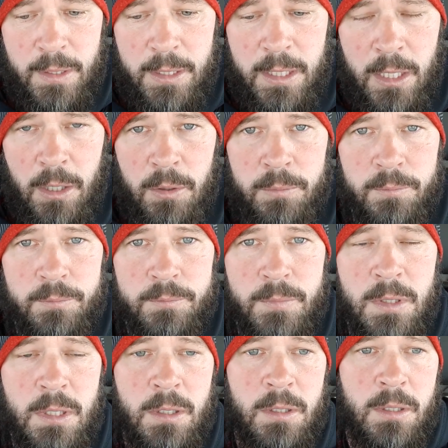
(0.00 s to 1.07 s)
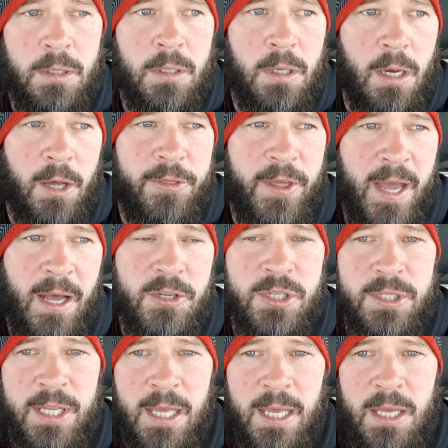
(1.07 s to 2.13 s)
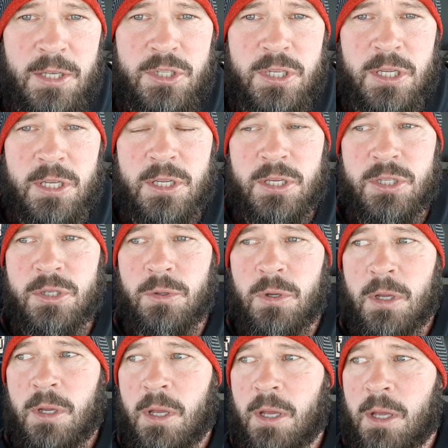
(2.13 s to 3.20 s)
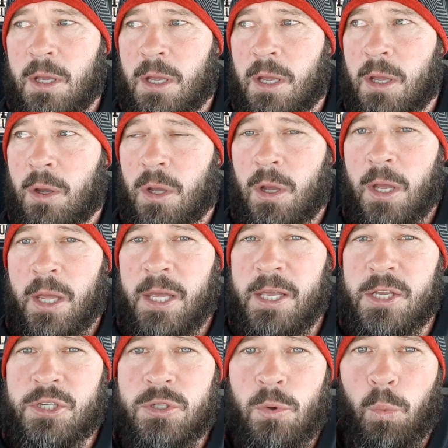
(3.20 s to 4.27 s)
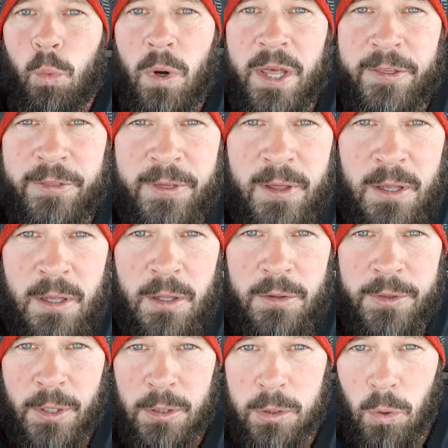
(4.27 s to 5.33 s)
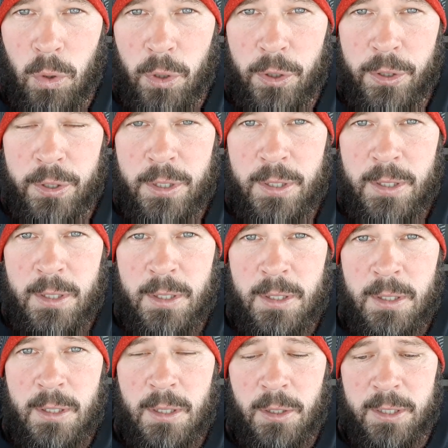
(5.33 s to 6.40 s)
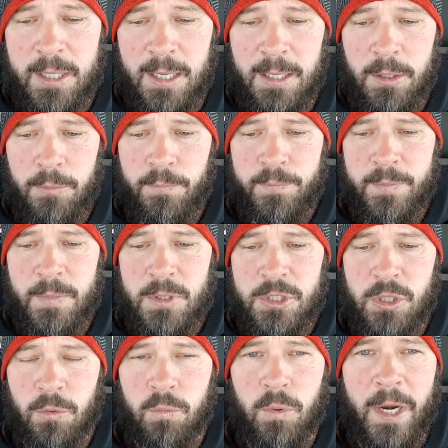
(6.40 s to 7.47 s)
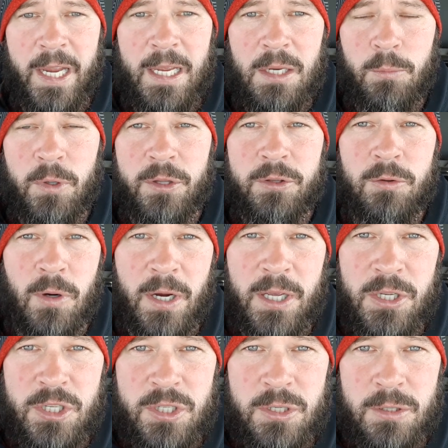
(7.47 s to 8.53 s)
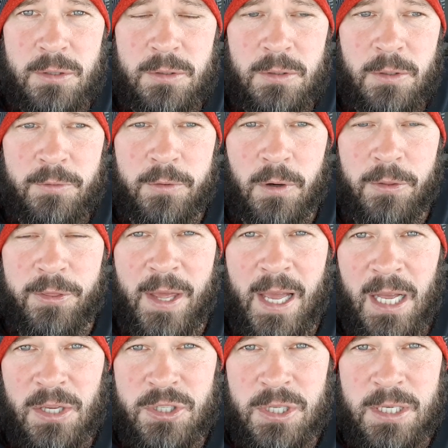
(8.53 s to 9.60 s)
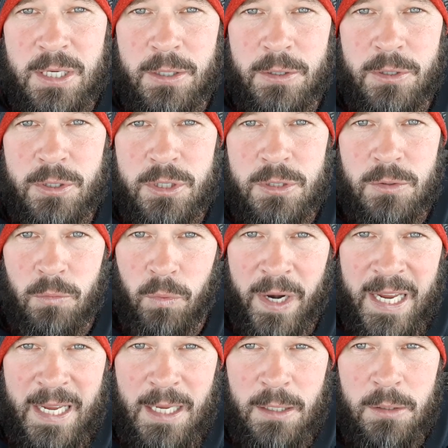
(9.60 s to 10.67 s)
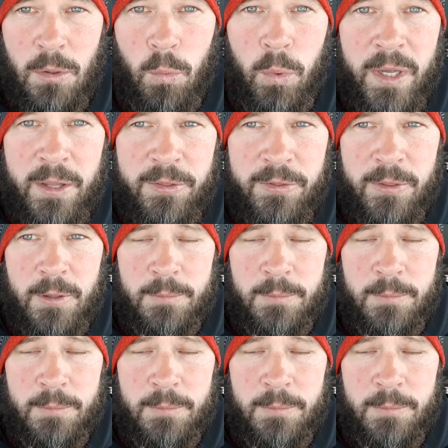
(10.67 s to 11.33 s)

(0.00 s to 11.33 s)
you know, a thousand days is is with the Lord, okay? To reign with Christ for a thousand years, reign with